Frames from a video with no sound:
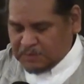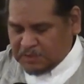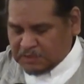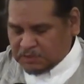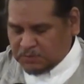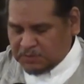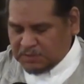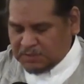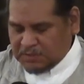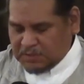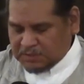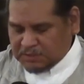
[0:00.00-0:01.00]
as
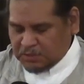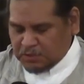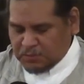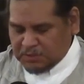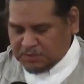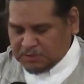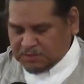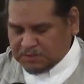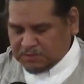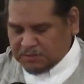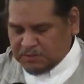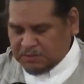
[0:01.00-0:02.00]
we as
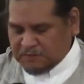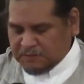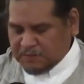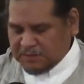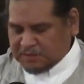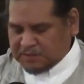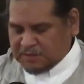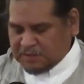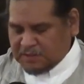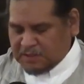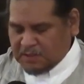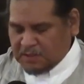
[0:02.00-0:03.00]
humans inflict
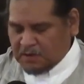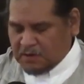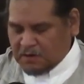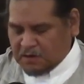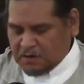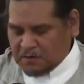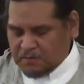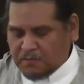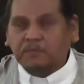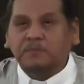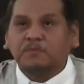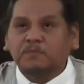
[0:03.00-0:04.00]

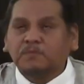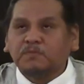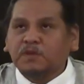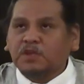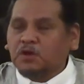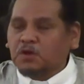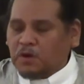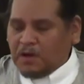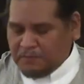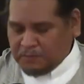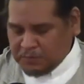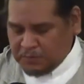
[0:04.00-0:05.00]
harm year
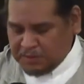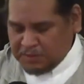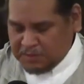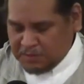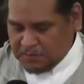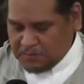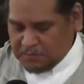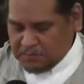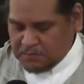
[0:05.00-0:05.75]
after year